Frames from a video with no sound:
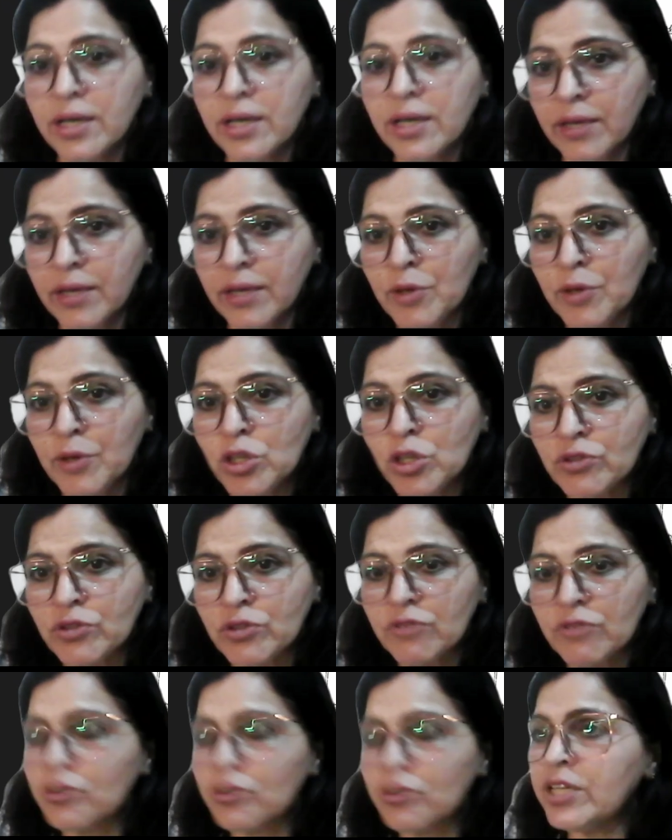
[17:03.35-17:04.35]
because
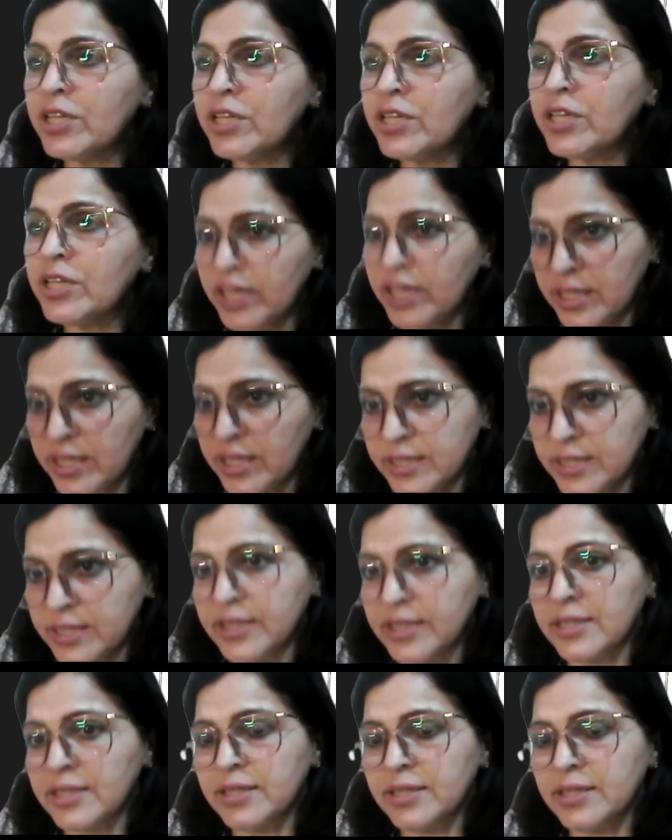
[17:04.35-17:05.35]
fully filled
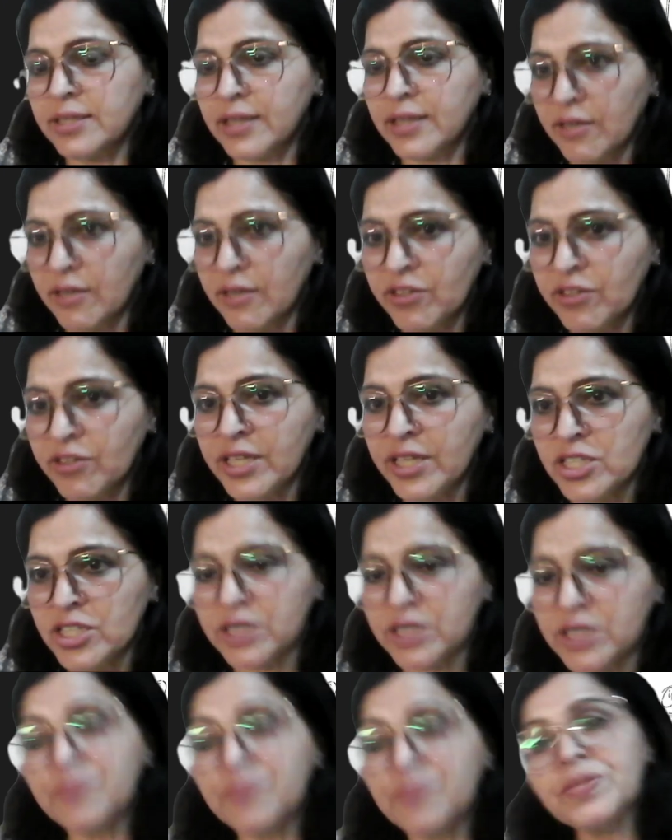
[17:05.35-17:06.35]
configuration,